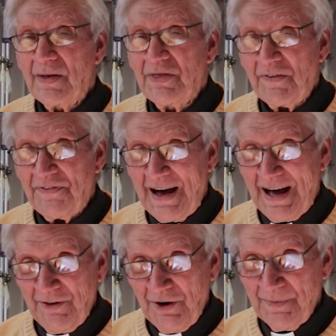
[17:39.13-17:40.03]
the
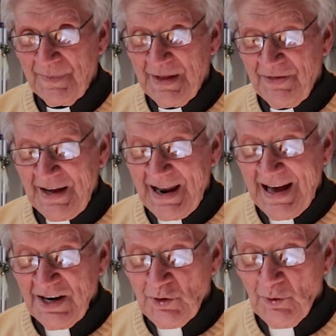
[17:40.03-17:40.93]
Father, that
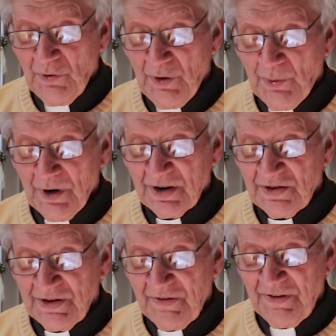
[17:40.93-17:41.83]
I do the
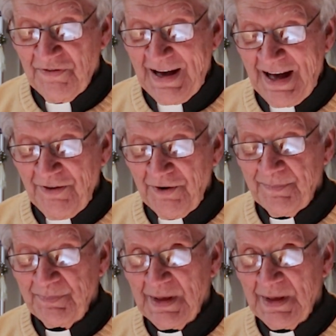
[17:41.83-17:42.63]
works of the Father?